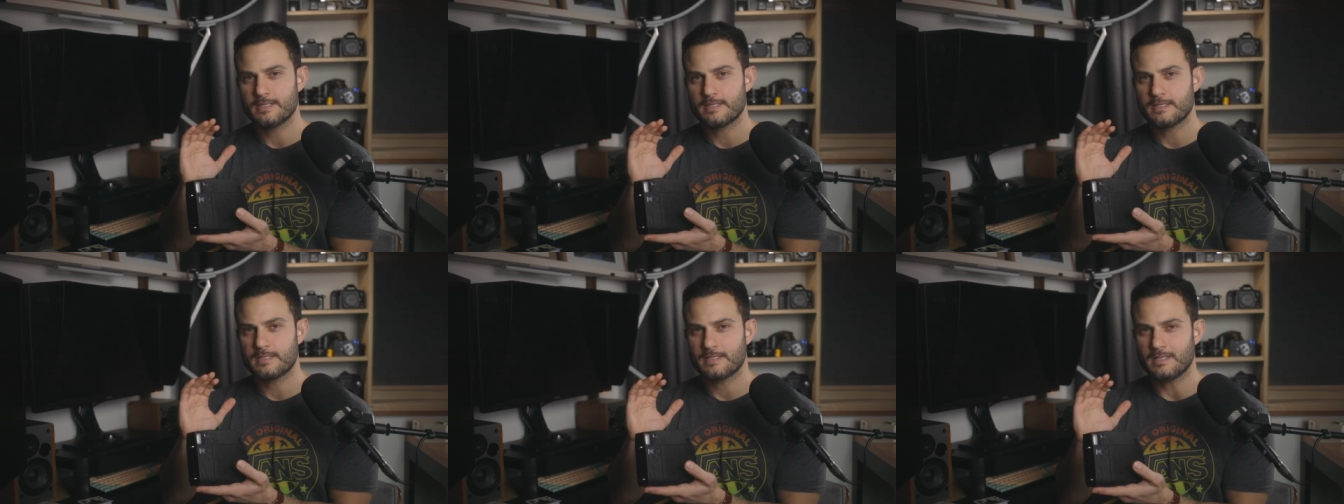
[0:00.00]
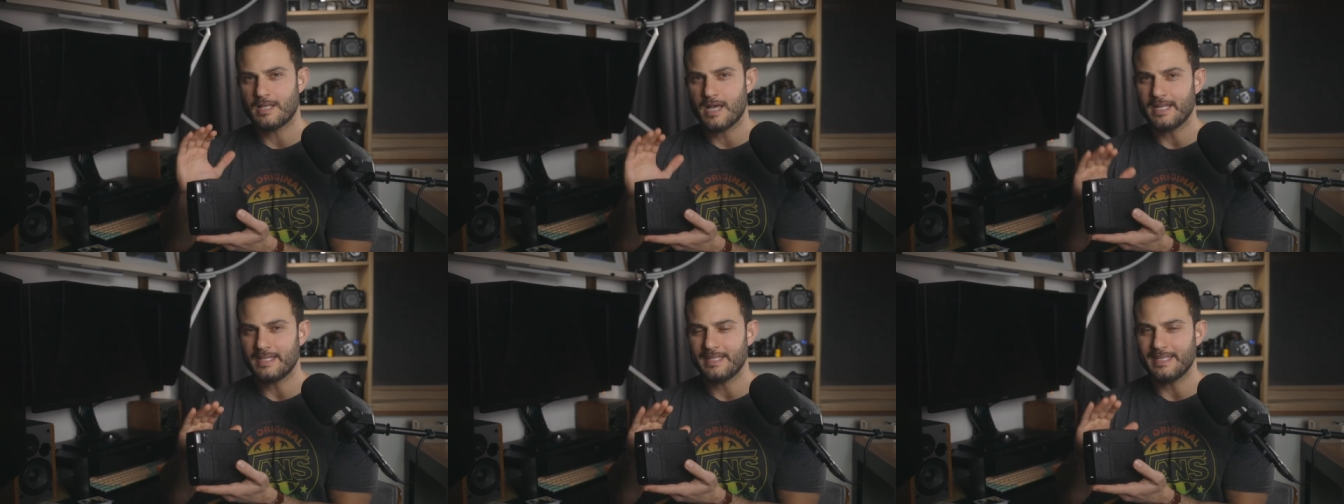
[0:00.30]

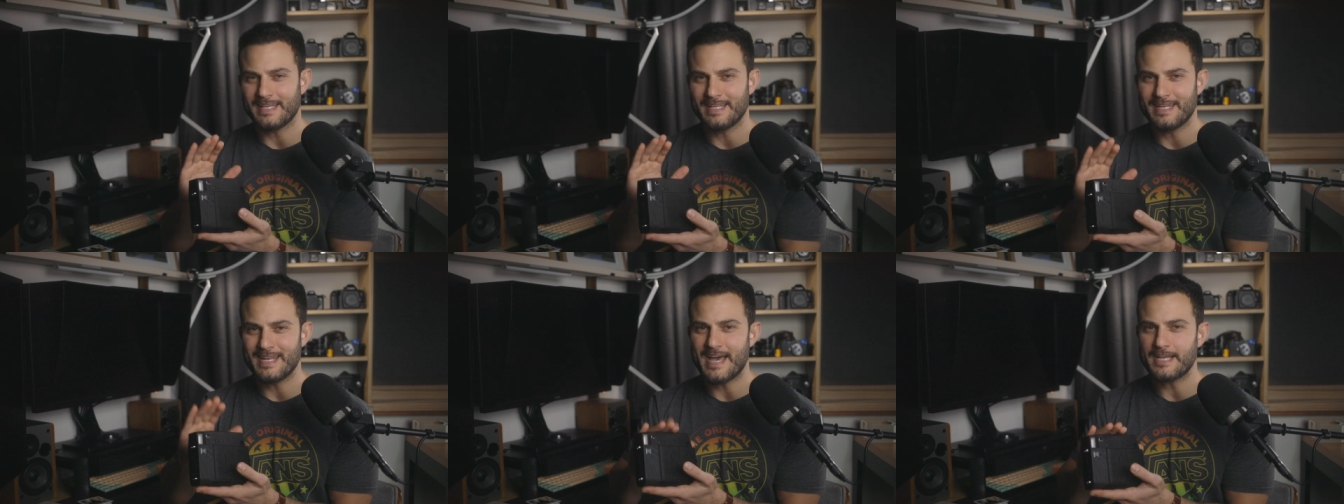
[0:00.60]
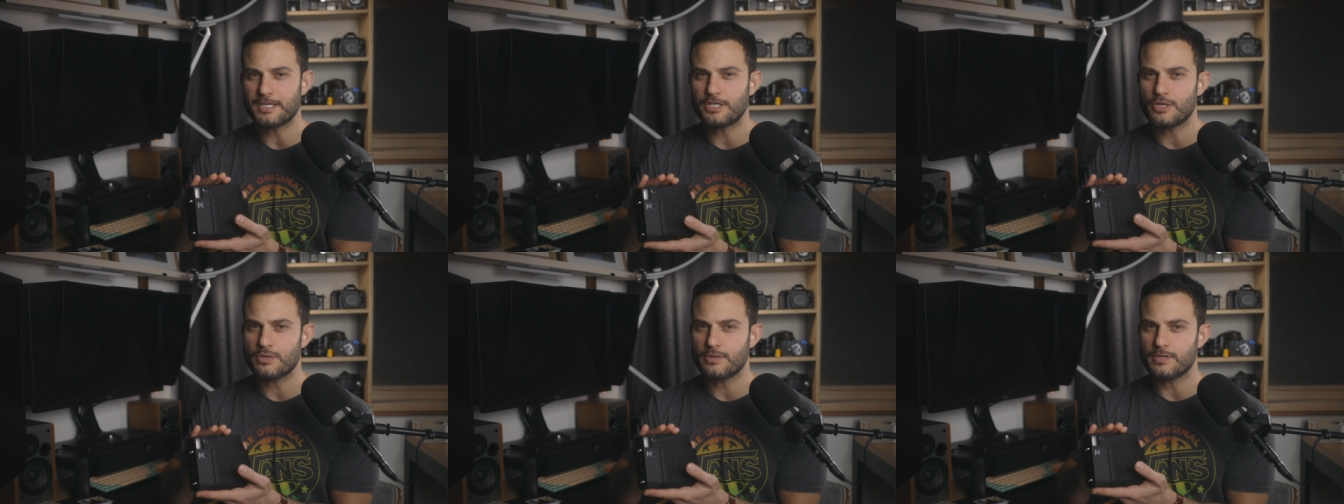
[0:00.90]
slightly
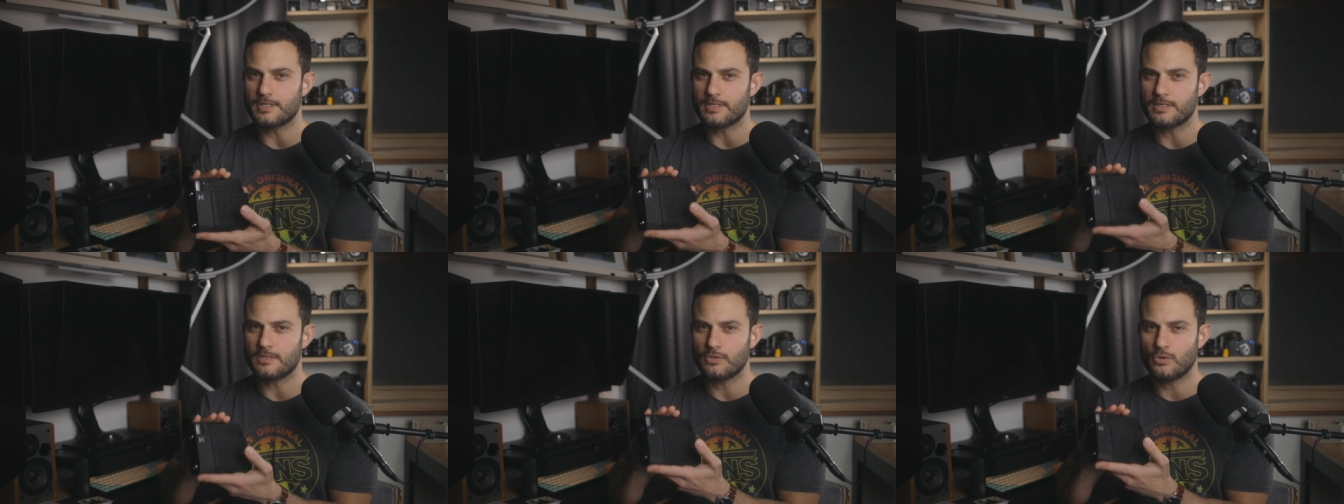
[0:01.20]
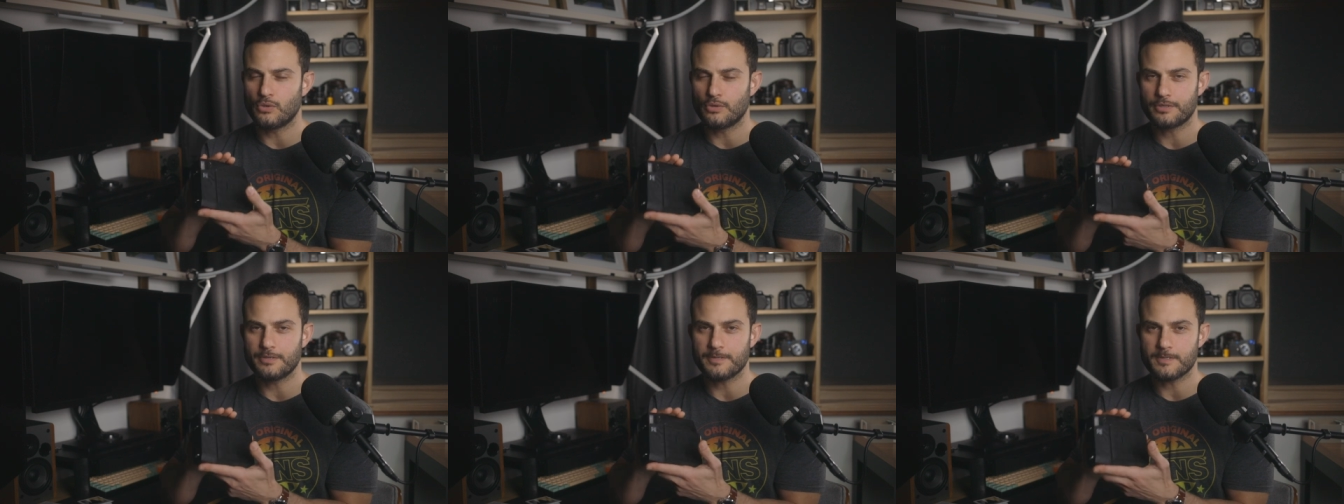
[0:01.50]
inaccurate
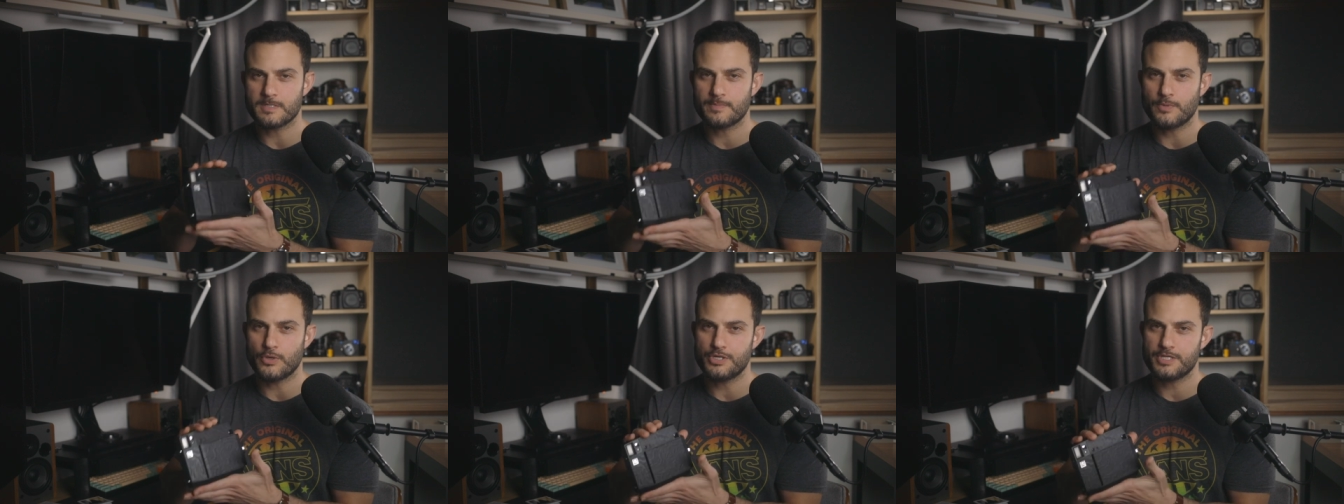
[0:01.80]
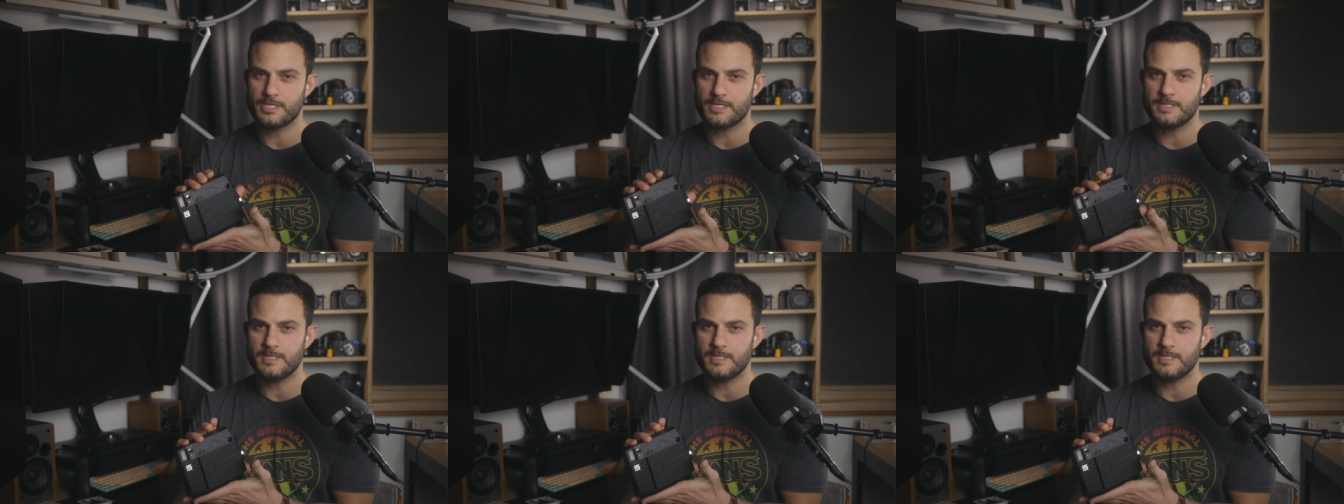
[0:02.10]
auto exposure